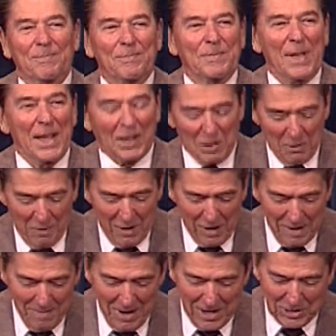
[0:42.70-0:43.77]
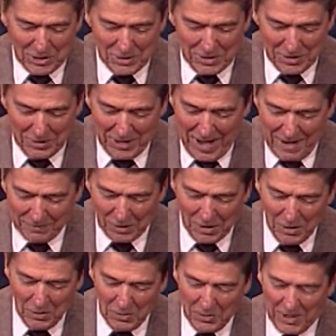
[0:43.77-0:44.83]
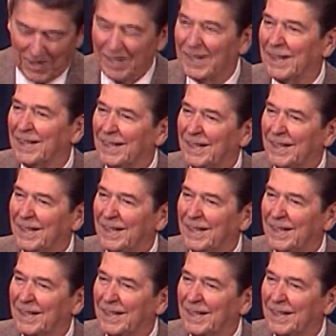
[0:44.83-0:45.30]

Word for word: thank you very much, and good afternoon, and